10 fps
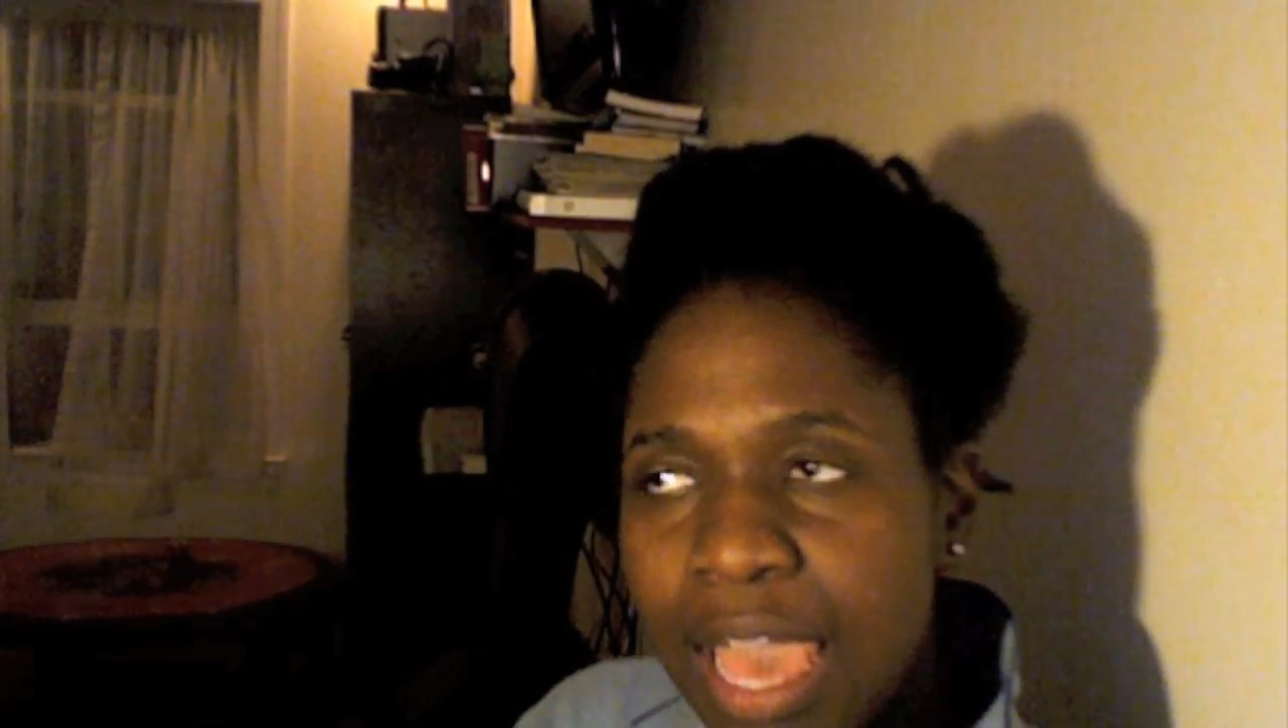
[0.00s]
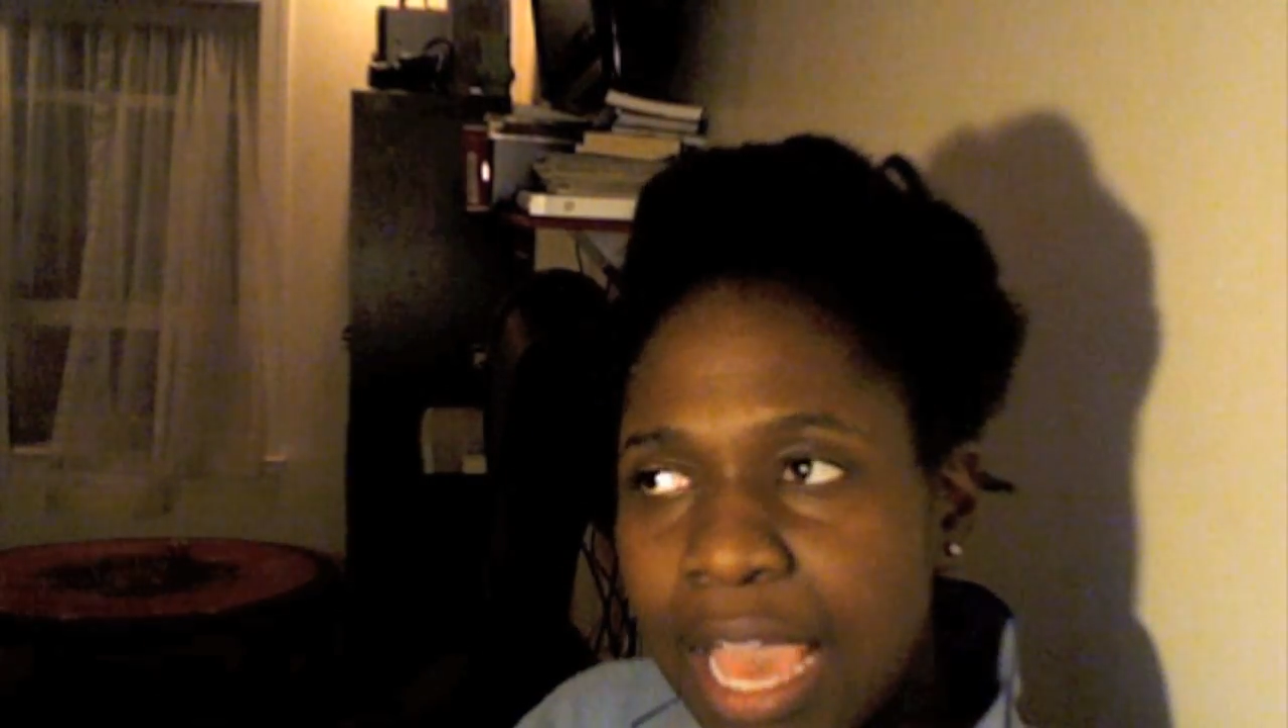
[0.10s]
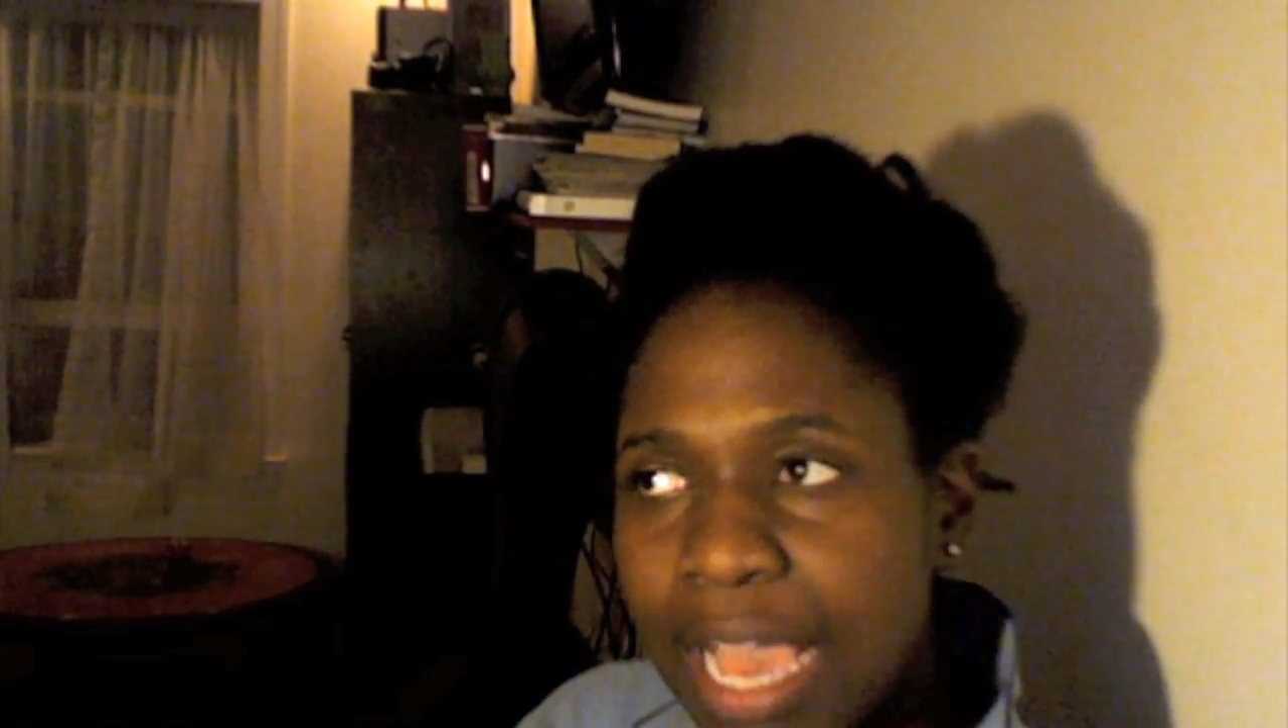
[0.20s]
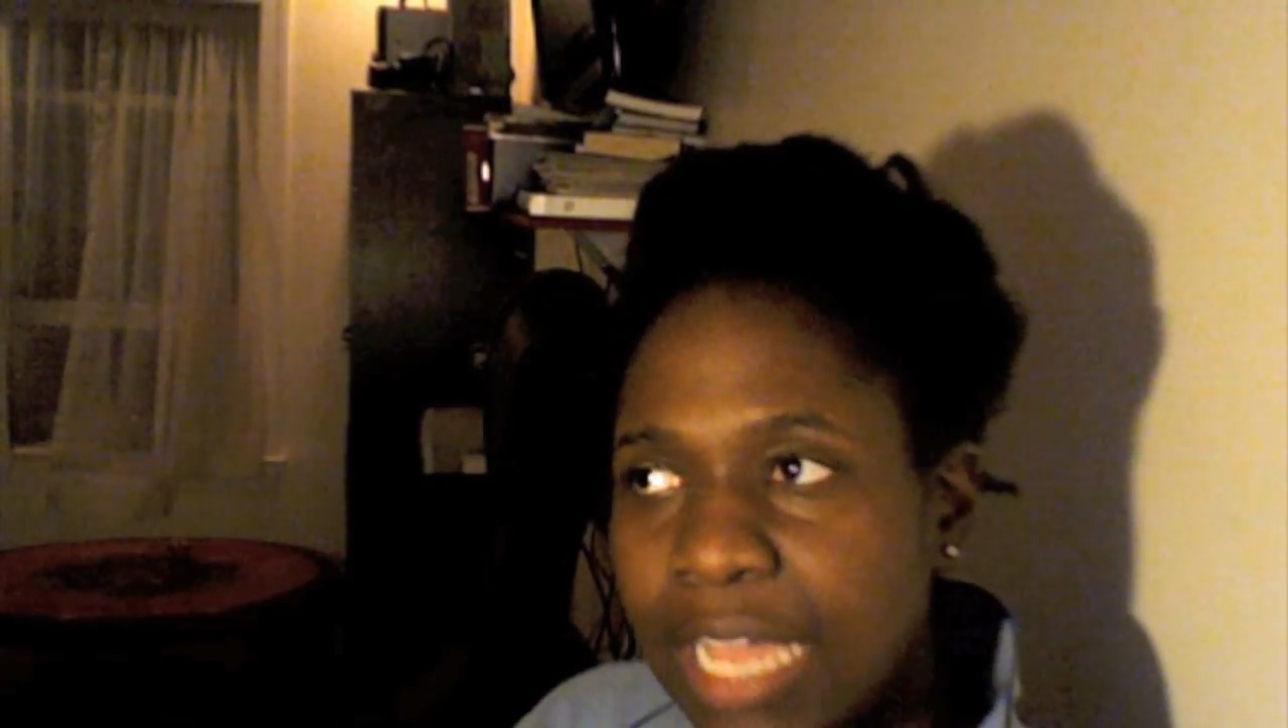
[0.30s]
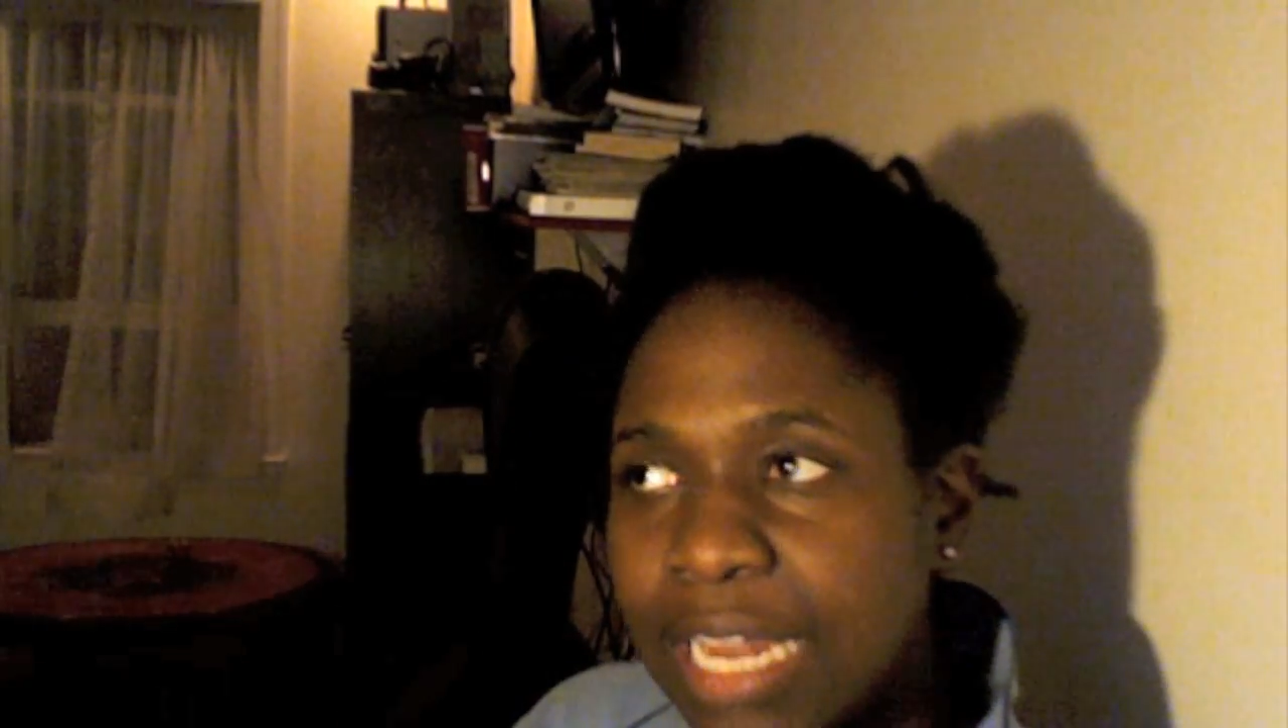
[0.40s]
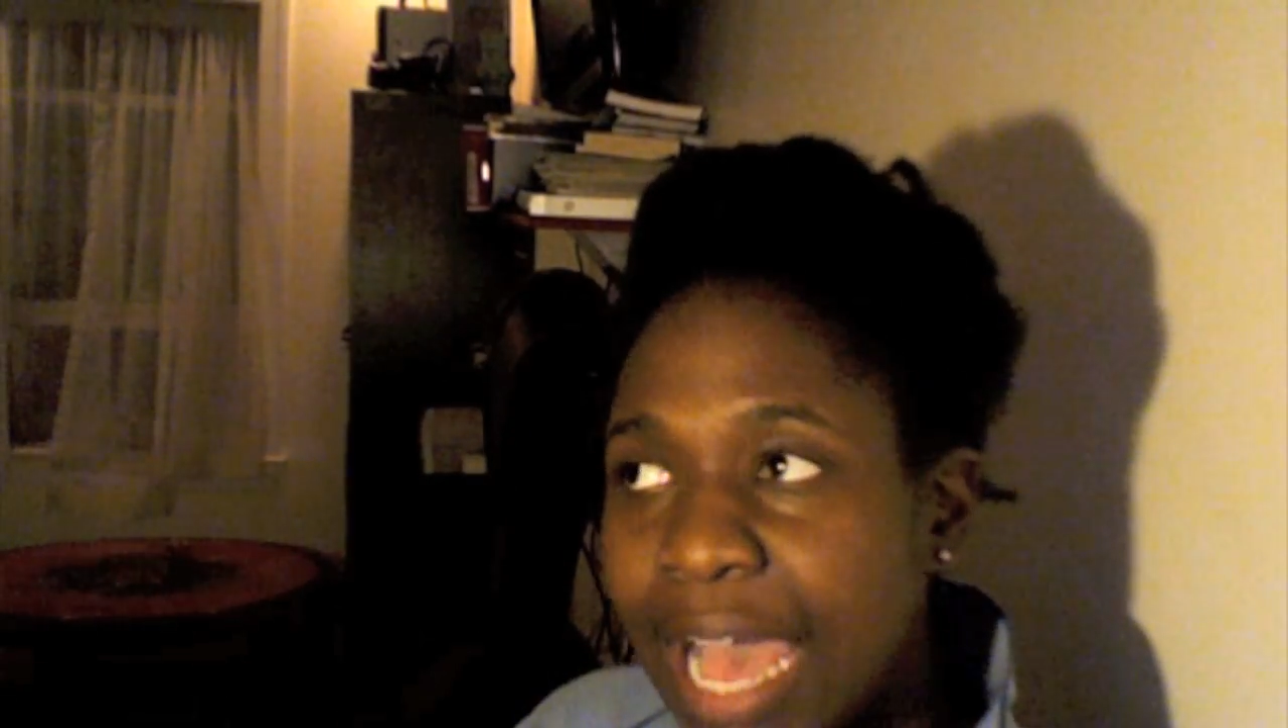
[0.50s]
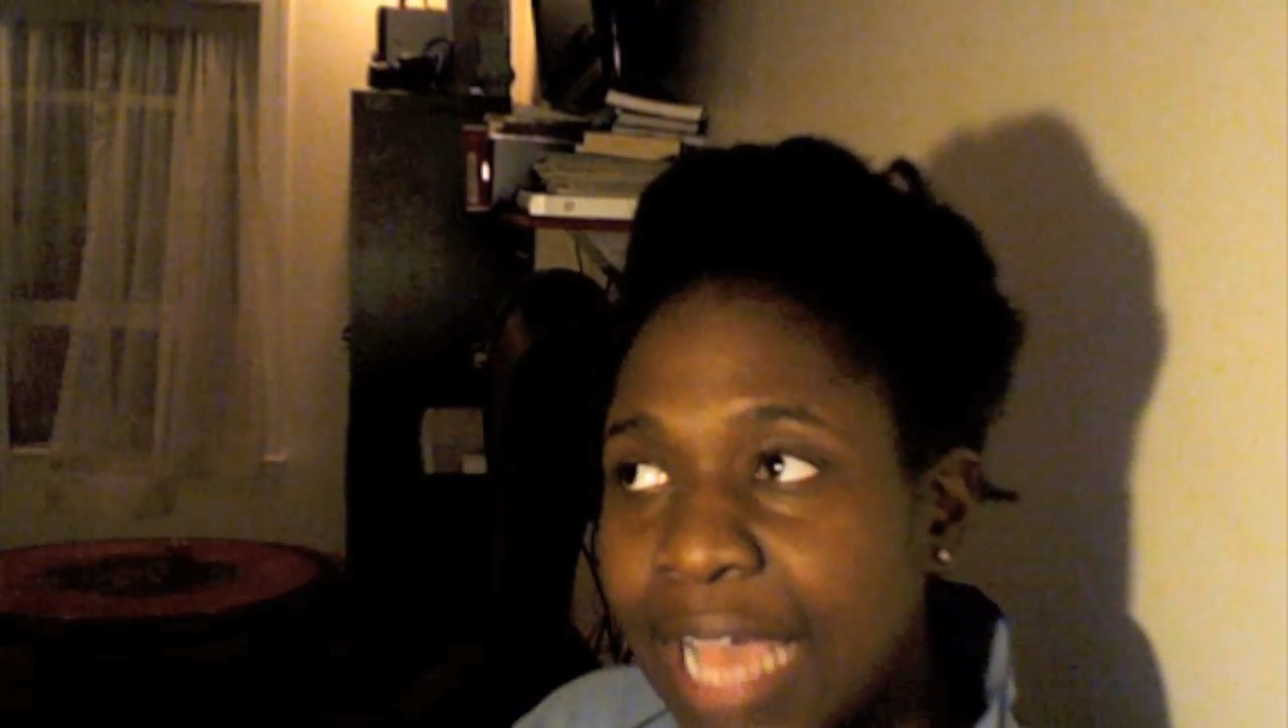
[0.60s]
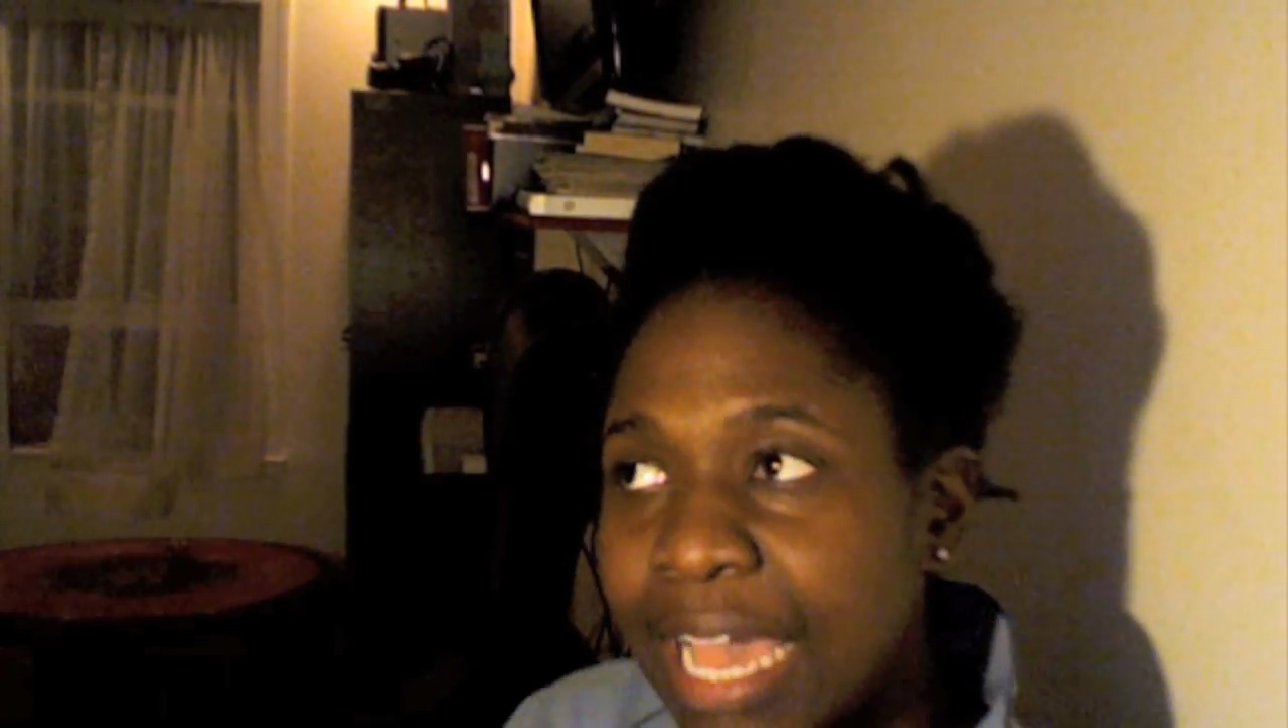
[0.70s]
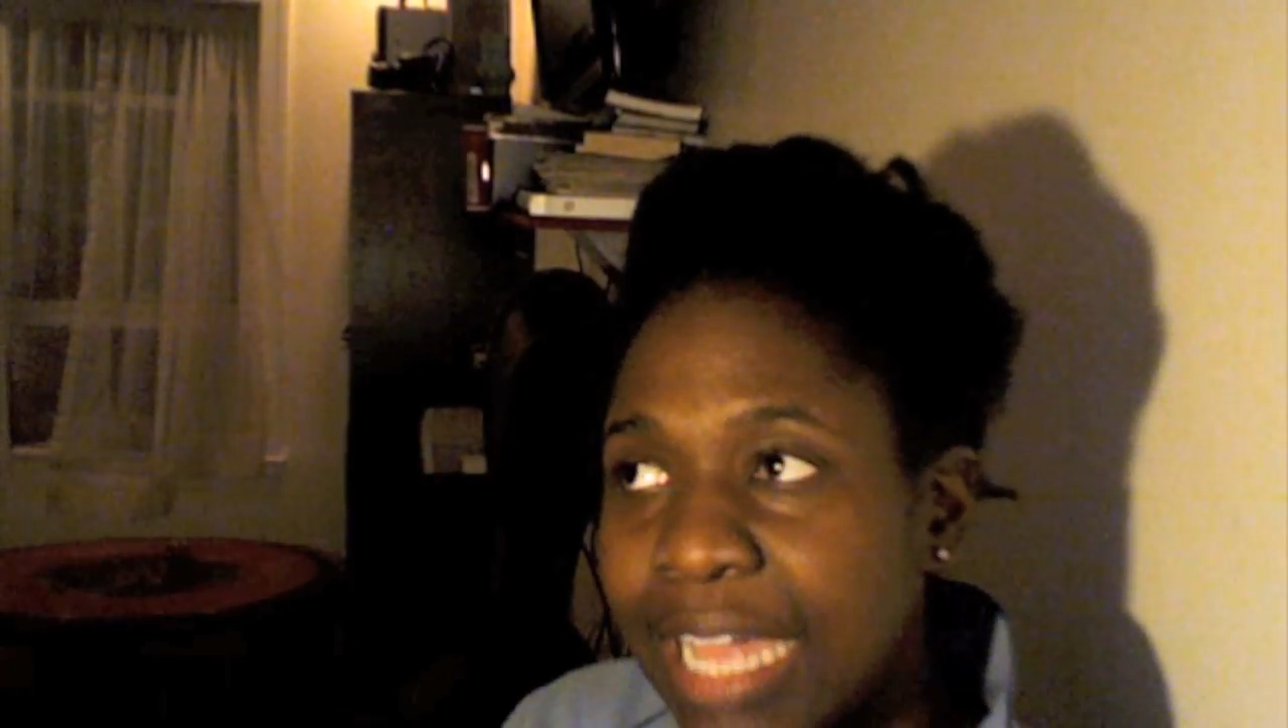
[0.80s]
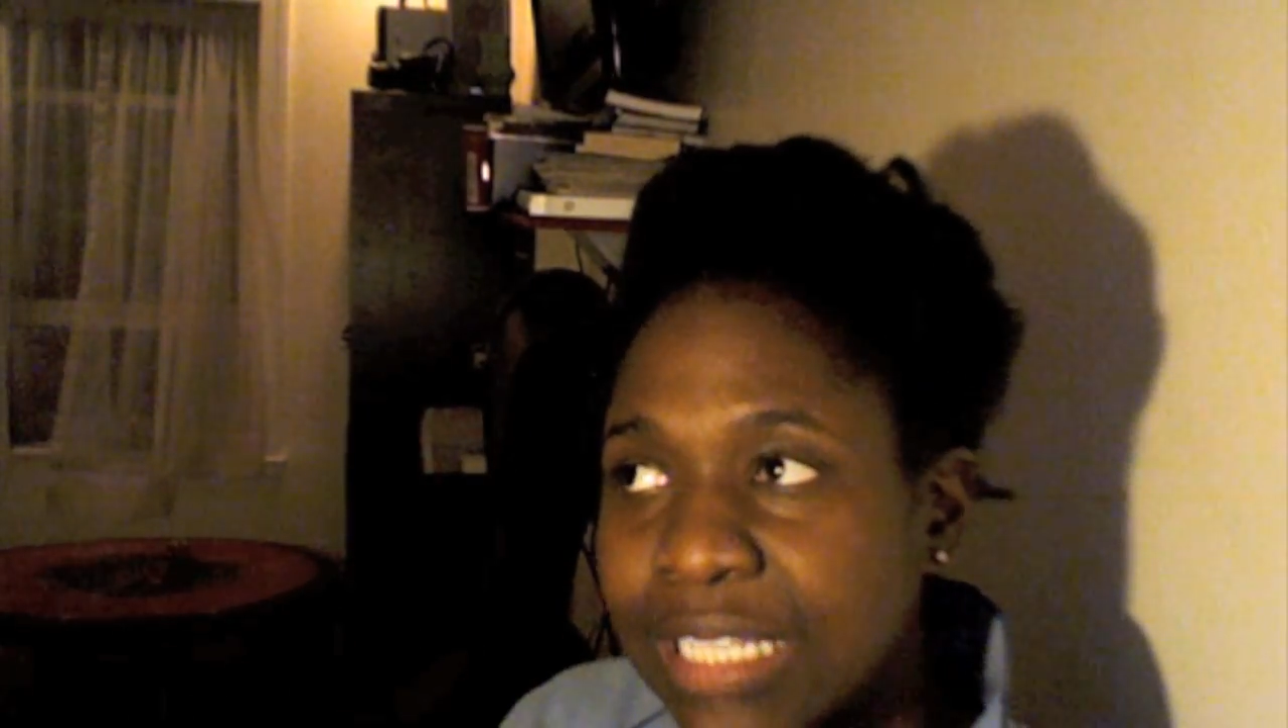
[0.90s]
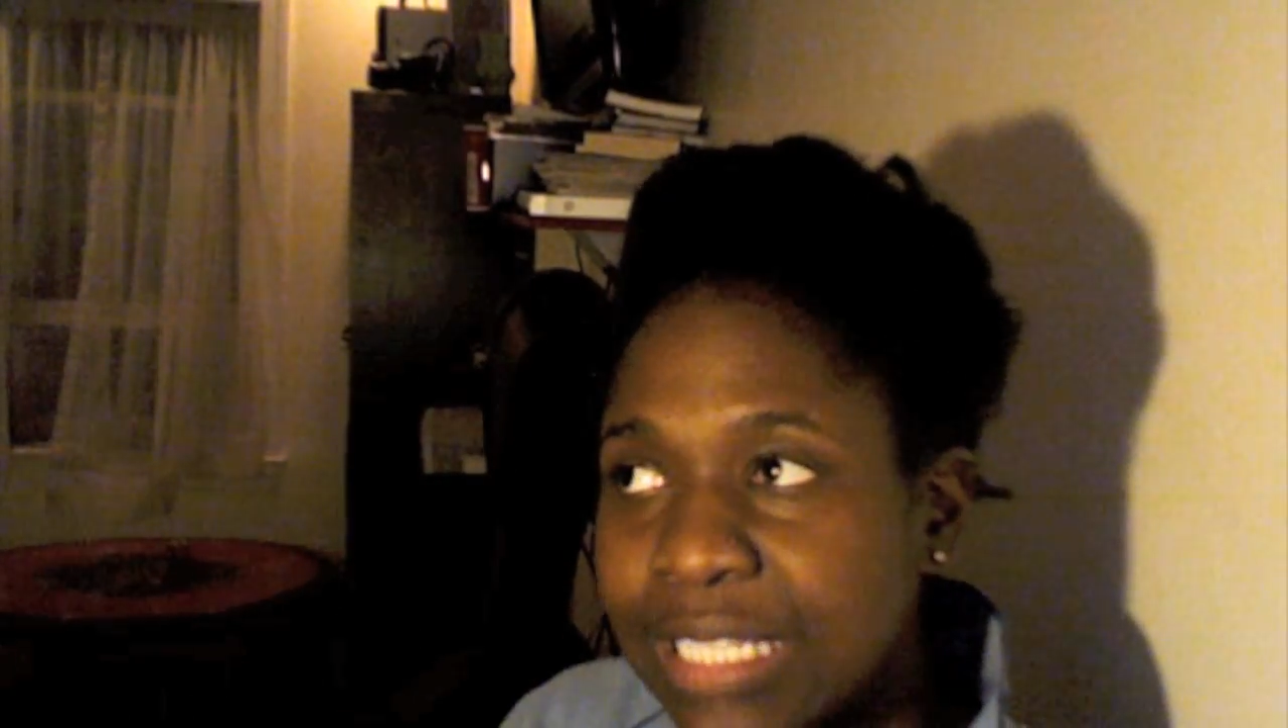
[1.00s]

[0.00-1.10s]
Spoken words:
And I kind of